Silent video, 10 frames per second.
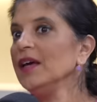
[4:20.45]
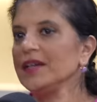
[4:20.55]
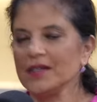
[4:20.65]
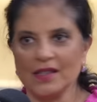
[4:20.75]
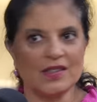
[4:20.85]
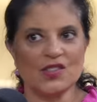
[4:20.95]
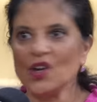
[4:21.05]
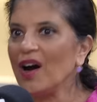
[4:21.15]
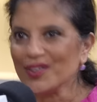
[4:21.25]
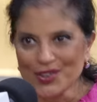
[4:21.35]
because it's
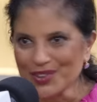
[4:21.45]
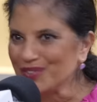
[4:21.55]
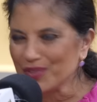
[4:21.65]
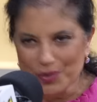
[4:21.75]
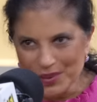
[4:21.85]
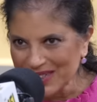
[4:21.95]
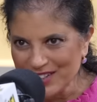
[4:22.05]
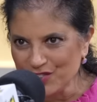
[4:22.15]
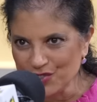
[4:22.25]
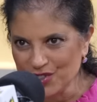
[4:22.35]
not good for
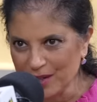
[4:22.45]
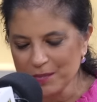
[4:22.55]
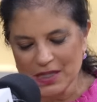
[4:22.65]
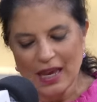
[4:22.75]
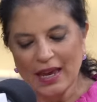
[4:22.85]
relationships.